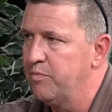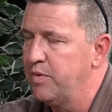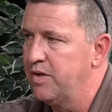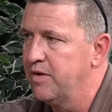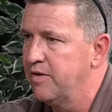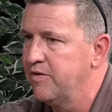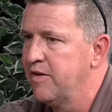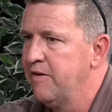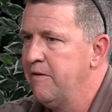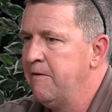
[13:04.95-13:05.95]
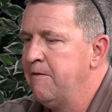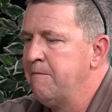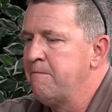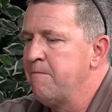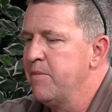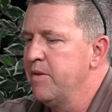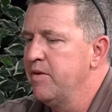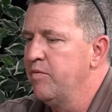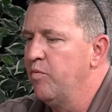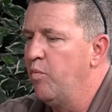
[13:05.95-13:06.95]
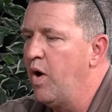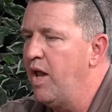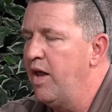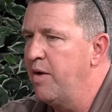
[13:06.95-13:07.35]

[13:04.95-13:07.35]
because while